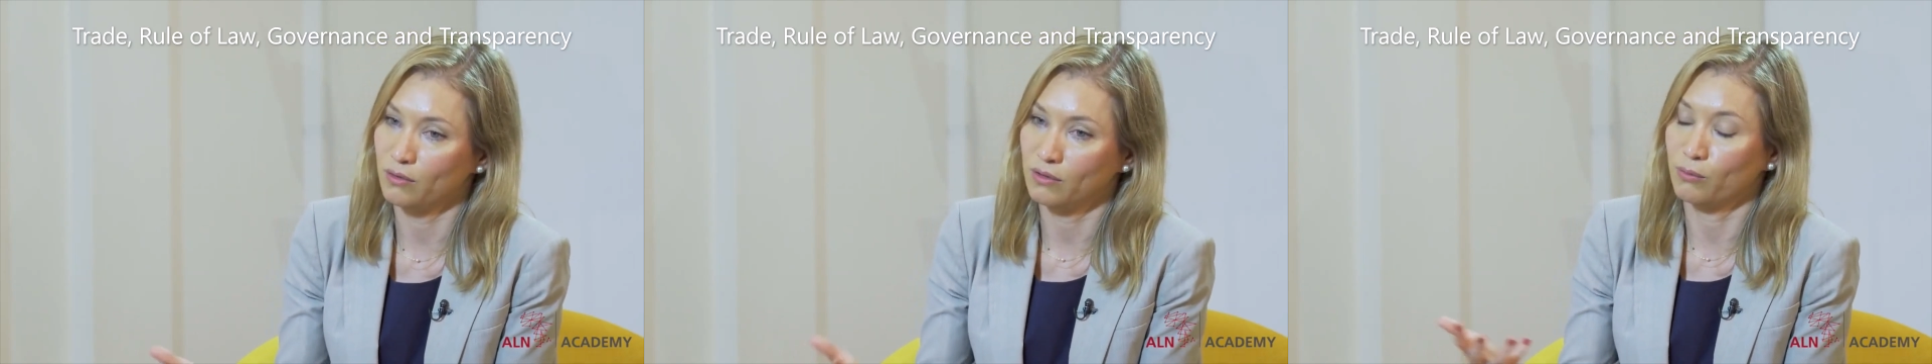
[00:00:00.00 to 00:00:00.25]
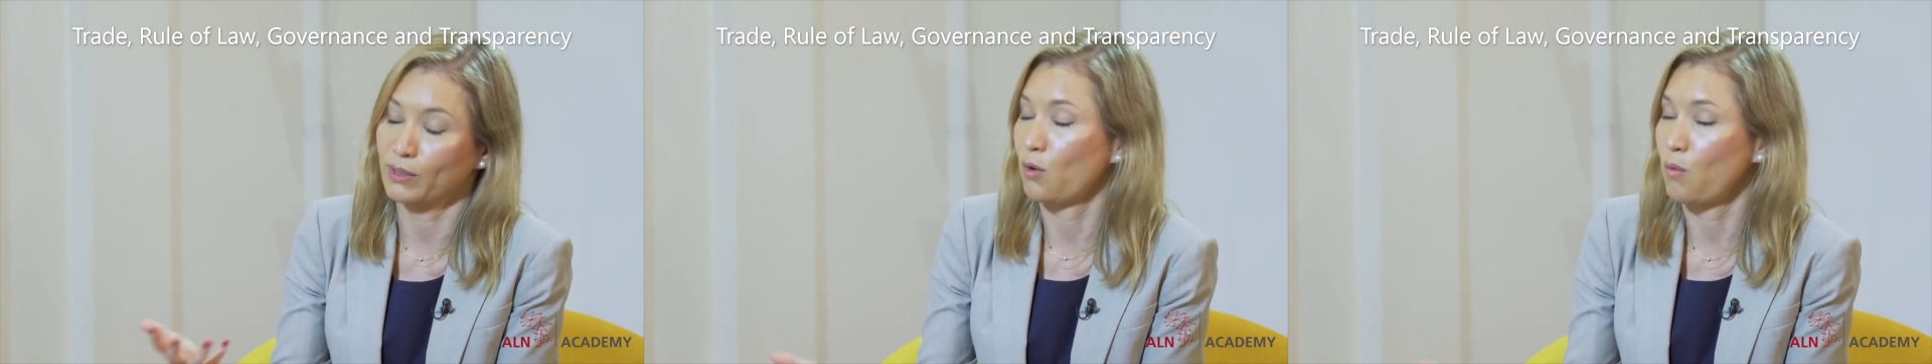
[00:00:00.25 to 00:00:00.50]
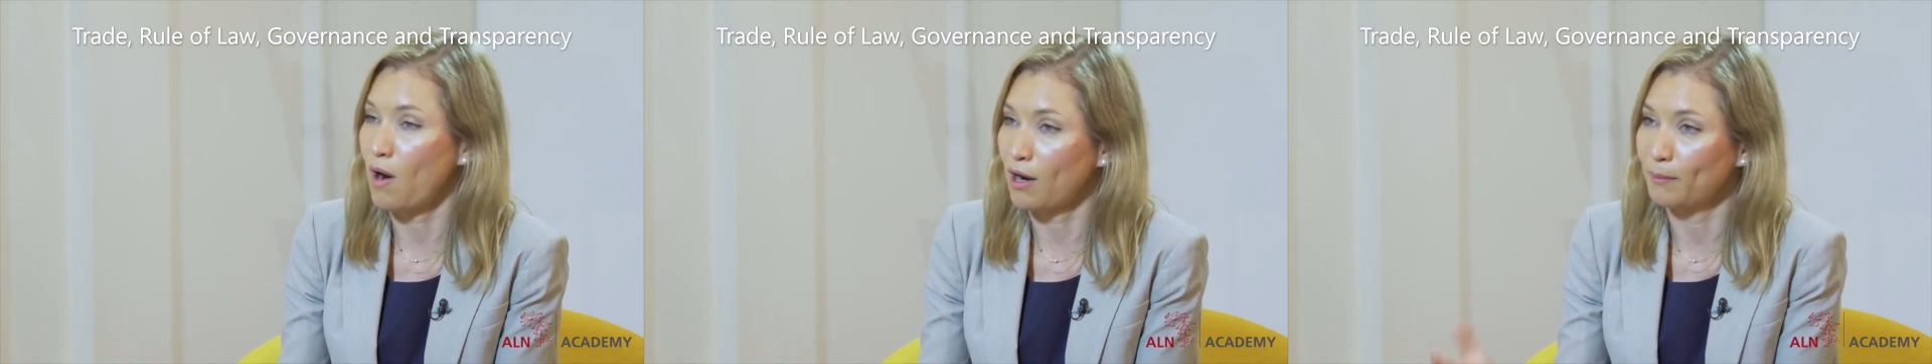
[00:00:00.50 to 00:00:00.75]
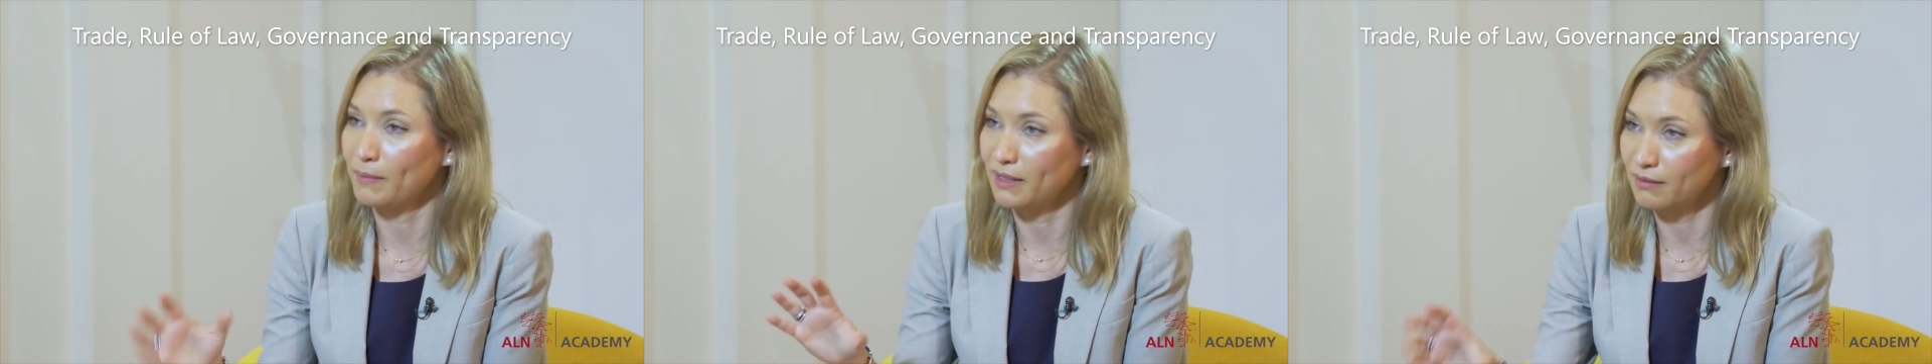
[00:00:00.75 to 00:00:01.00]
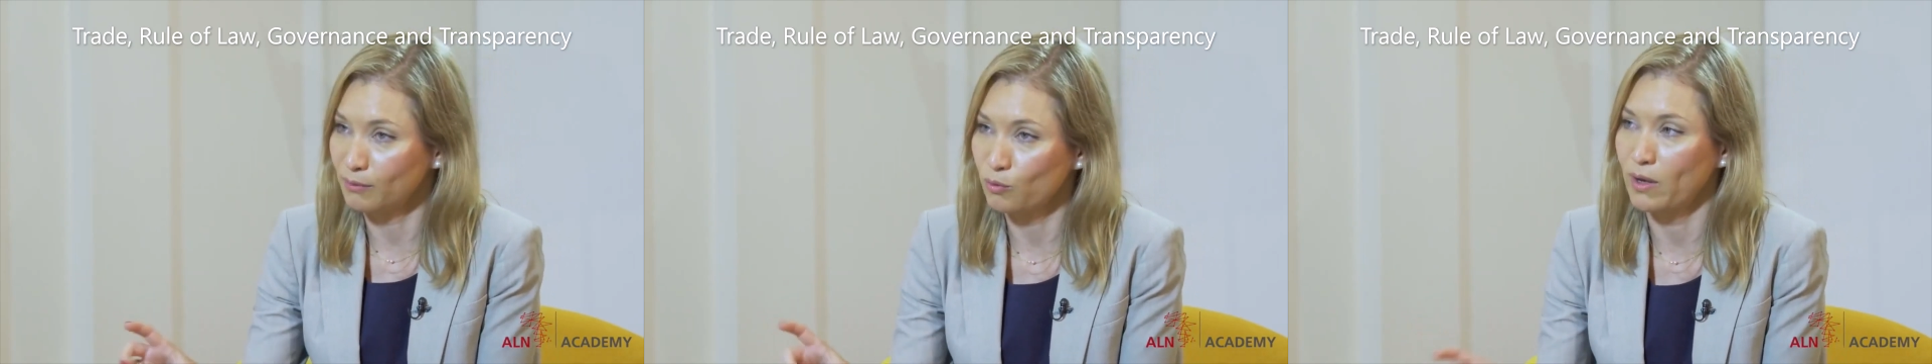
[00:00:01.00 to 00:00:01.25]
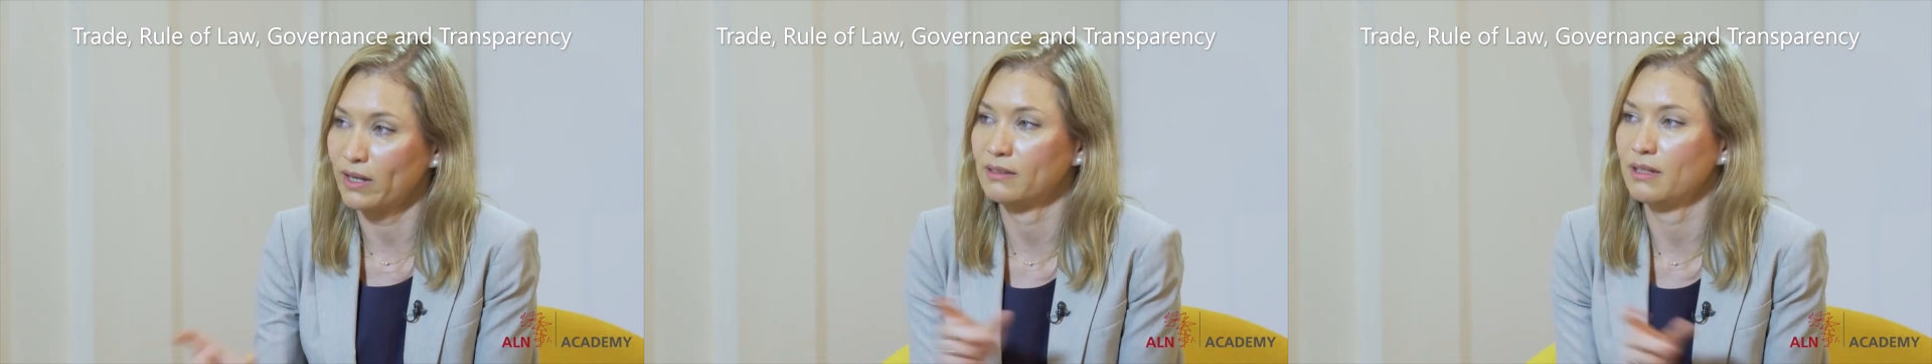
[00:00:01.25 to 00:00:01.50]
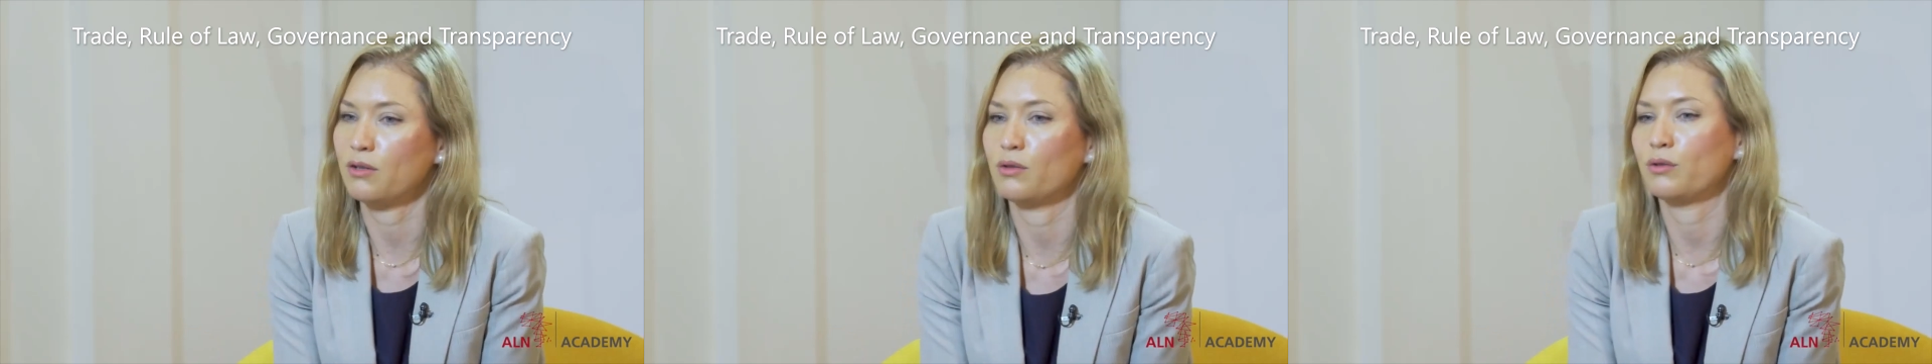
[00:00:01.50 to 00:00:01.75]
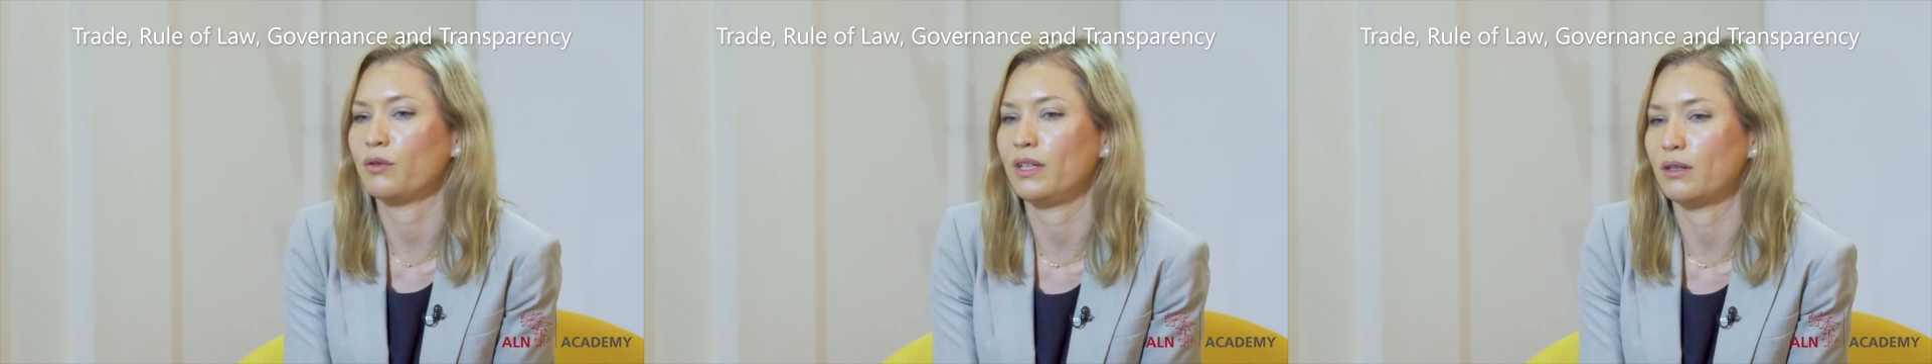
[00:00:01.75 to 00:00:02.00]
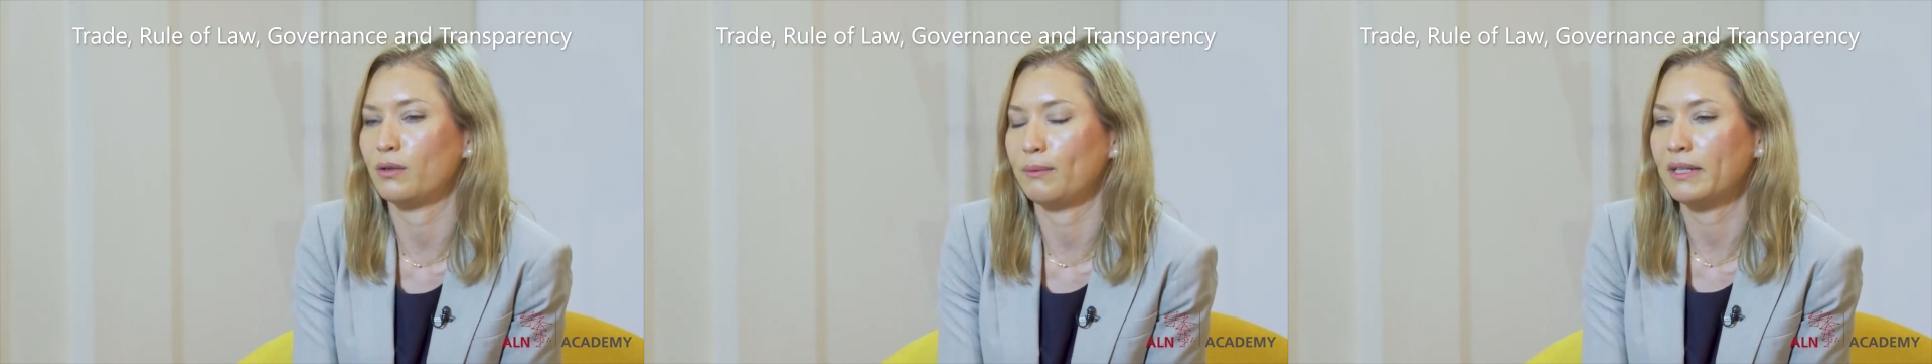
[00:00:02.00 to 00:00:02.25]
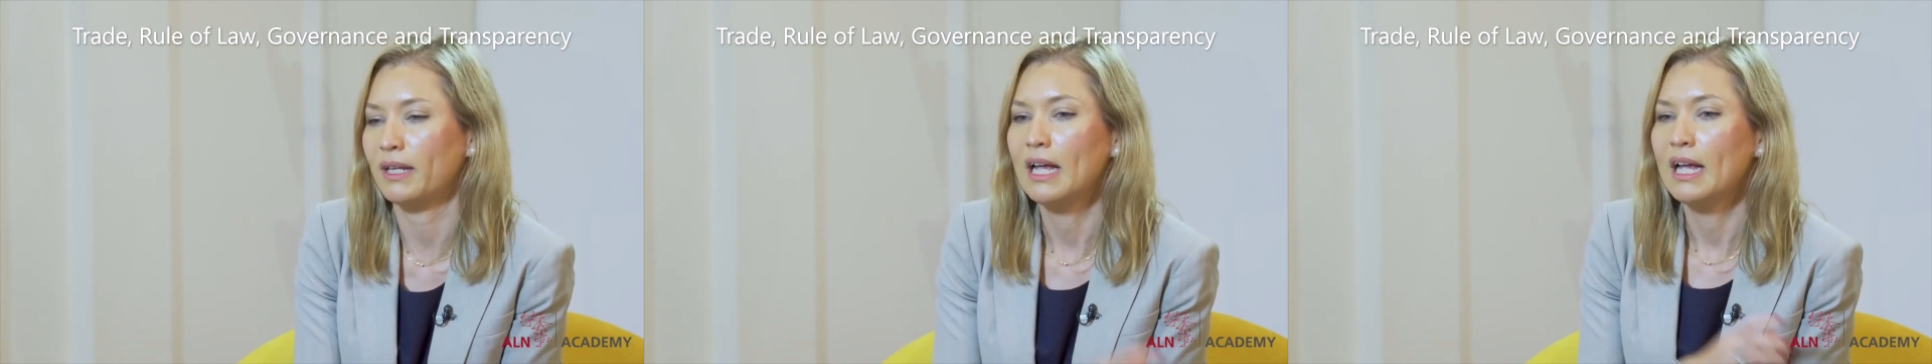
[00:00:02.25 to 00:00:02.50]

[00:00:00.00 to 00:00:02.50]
requirements quite central to the agreement.